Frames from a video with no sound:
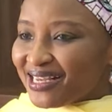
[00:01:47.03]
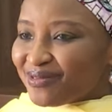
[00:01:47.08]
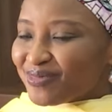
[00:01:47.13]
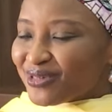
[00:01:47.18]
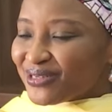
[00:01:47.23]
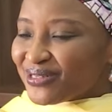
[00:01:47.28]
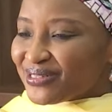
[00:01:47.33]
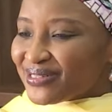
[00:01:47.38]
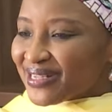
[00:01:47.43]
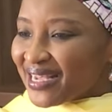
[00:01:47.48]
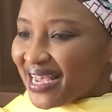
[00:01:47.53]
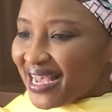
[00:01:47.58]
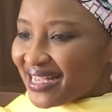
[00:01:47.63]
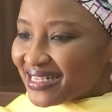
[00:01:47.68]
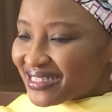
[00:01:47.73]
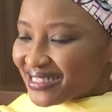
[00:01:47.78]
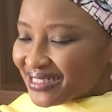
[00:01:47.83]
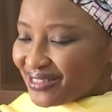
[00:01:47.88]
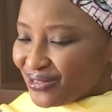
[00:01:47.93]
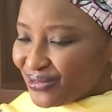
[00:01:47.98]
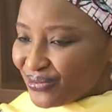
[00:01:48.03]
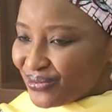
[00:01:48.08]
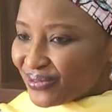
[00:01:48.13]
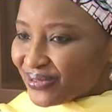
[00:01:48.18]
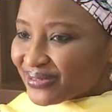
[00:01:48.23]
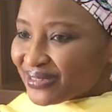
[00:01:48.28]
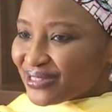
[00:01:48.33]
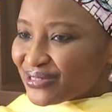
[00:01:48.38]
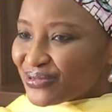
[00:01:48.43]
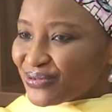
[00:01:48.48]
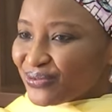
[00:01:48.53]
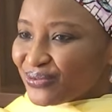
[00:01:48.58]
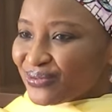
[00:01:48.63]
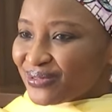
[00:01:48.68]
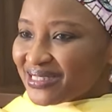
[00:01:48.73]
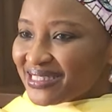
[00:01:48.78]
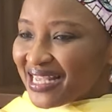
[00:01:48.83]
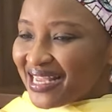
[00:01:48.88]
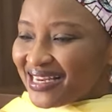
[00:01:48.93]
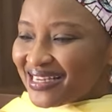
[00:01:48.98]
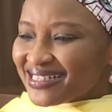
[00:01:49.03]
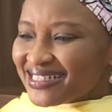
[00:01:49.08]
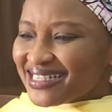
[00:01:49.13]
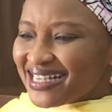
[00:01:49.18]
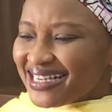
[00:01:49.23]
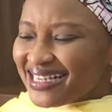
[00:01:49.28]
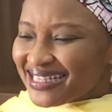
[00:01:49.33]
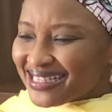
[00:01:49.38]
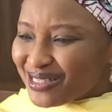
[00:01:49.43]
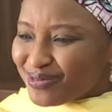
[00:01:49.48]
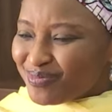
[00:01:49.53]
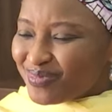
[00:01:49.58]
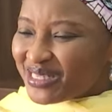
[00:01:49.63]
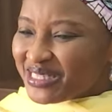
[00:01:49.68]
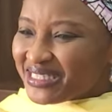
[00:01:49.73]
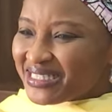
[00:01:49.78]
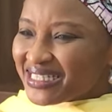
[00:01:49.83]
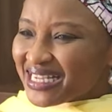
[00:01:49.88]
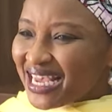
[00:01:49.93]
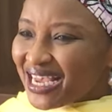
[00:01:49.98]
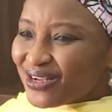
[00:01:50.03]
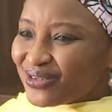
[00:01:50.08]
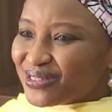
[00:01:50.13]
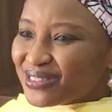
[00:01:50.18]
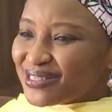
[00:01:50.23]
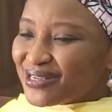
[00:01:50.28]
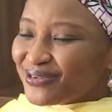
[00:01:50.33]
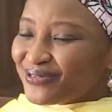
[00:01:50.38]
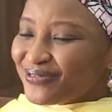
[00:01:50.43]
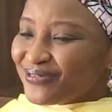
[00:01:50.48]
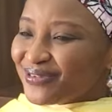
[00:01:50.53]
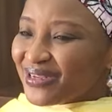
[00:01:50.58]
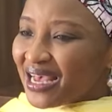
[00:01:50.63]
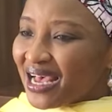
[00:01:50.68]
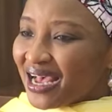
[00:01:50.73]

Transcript: I'm going to ask Luke to tell us a little bit out of